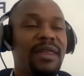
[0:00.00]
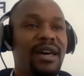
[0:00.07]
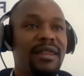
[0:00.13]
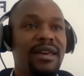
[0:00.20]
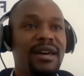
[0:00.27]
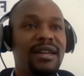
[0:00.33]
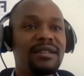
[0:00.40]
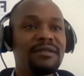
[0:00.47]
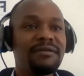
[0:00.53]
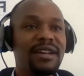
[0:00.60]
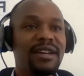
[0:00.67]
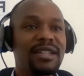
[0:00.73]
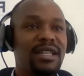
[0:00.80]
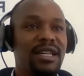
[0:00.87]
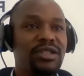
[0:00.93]
there there are
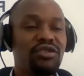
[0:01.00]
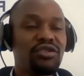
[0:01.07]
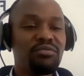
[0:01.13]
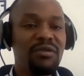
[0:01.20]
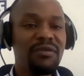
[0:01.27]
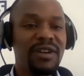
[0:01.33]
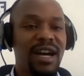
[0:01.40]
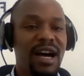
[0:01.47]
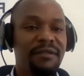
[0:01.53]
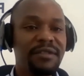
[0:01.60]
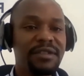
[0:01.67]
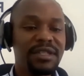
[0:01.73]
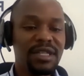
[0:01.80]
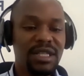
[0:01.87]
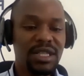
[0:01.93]
different sets of moving
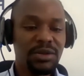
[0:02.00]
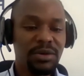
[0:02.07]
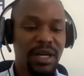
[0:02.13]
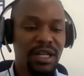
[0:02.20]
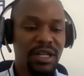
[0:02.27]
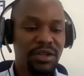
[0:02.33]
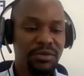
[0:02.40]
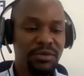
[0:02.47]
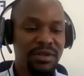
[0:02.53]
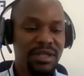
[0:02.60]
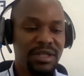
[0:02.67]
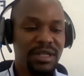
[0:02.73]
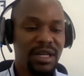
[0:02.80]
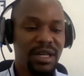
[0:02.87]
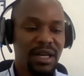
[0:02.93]
averages you can
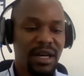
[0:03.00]
use.